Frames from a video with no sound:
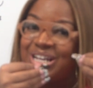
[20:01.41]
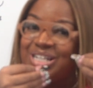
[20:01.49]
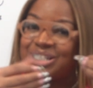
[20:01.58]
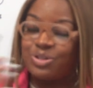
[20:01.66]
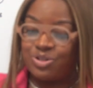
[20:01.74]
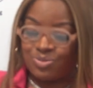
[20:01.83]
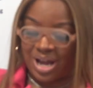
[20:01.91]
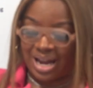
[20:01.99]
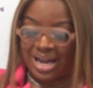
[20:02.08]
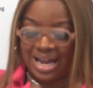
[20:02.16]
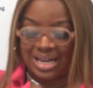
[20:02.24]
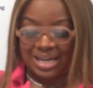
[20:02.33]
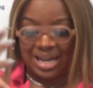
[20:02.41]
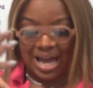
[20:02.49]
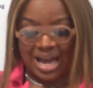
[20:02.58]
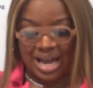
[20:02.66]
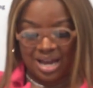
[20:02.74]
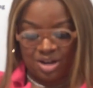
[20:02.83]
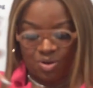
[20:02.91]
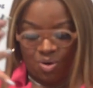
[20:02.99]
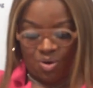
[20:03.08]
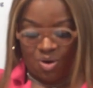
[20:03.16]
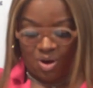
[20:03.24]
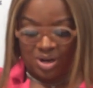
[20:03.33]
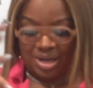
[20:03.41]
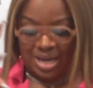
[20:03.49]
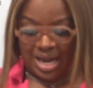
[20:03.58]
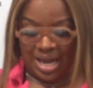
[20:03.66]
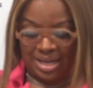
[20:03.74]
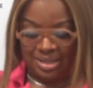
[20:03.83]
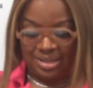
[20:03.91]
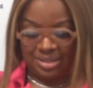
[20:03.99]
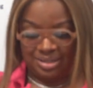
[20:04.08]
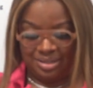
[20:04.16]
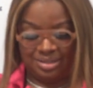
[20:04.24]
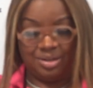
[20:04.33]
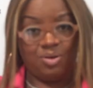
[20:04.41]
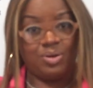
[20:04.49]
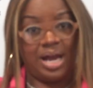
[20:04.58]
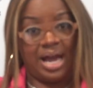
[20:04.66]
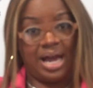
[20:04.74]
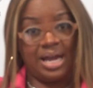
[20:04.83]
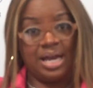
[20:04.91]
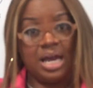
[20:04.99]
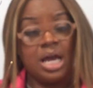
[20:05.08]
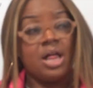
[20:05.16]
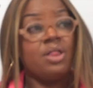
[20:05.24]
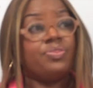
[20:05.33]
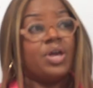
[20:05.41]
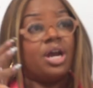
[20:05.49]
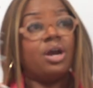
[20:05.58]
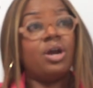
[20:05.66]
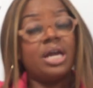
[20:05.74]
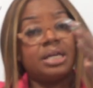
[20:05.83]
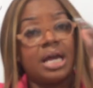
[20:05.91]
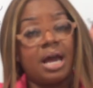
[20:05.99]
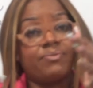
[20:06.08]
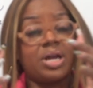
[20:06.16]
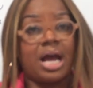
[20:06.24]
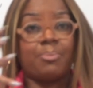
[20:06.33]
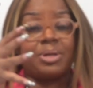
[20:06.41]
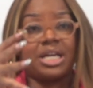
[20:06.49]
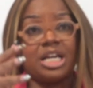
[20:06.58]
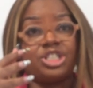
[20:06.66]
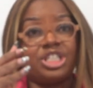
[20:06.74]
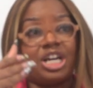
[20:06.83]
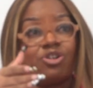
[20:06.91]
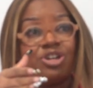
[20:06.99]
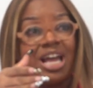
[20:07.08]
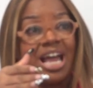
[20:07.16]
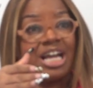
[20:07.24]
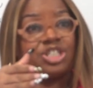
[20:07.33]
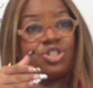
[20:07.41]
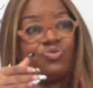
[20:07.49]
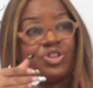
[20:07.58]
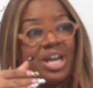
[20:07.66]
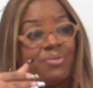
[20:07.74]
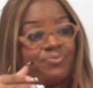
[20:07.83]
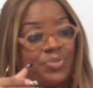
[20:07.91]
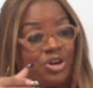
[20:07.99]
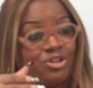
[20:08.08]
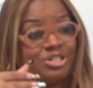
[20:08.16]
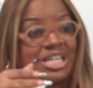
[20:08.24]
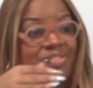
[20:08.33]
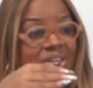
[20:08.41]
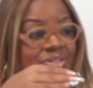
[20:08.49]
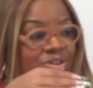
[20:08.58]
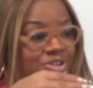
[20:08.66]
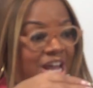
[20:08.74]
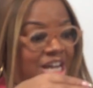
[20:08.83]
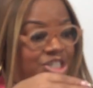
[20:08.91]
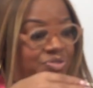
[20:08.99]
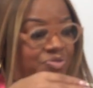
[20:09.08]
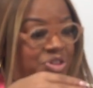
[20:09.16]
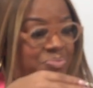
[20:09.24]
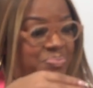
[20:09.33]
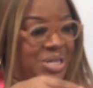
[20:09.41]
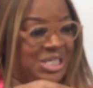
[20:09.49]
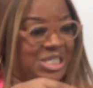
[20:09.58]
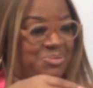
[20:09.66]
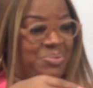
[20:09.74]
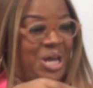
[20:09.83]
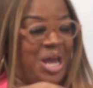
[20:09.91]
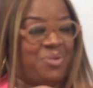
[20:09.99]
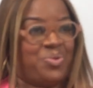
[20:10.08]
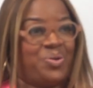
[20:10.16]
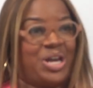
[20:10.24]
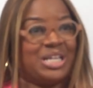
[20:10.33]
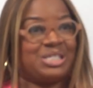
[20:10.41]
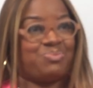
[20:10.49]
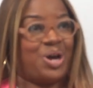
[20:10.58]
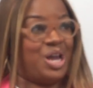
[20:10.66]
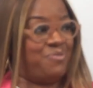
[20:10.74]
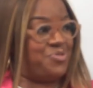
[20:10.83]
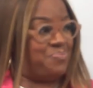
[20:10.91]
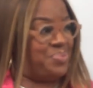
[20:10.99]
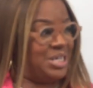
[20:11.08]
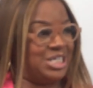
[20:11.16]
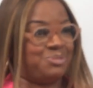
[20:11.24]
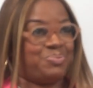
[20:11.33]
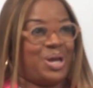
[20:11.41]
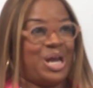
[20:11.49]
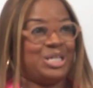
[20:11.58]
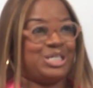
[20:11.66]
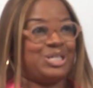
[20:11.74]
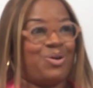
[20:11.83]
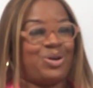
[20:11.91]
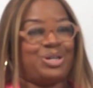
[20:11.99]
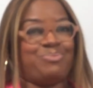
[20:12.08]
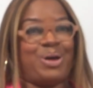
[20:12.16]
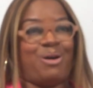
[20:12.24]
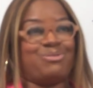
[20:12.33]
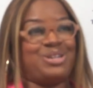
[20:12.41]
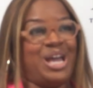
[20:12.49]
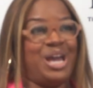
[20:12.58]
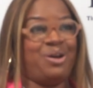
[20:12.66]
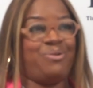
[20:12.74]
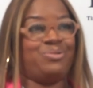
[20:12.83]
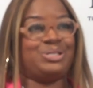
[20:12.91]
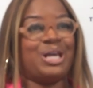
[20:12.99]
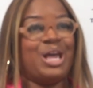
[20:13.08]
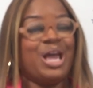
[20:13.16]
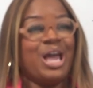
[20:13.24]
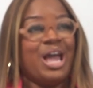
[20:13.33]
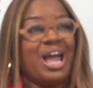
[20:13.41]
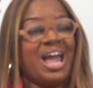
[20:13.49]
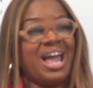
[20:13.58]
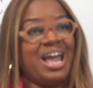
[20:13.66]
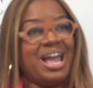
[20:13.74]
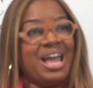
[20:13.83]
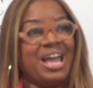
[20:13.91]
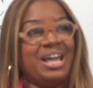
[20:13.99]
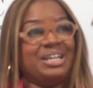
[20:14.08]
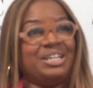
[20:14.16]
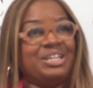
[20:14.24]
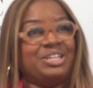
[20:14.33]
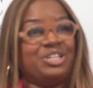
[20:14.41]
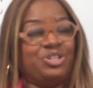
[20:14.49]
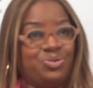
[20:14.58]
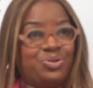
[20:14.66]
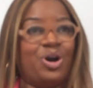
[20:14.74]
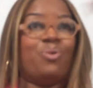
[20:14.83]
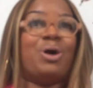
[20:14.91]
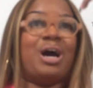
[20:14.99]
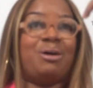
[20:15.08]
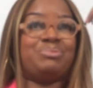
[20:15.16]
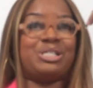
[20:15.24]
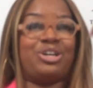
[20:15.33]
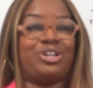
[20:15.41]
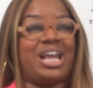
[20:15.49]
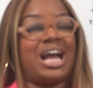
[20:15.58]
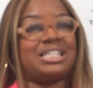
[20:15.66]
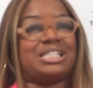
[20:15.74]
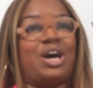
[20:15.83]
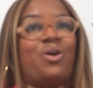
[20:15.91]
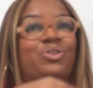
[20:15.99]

So you got to align all of that, okay? They're in every application, they're going to ask you for that first, and then they're going to ask you for the business plan. Well, guess what? If your business plan is talking about nails and you go up to your next